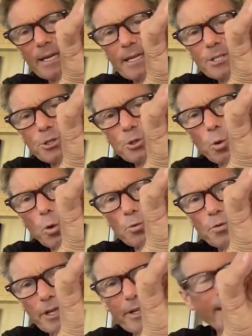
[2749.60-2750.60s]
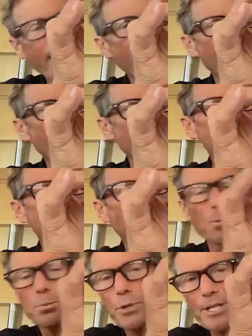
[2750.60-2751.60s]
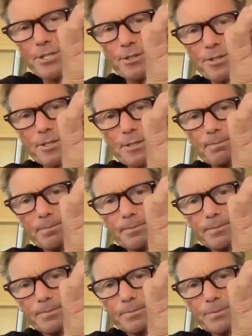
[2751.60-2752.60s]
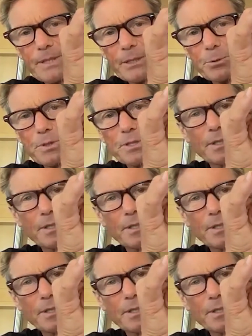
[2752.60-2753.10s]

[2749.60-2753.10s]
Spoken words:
scored very high on presence. It was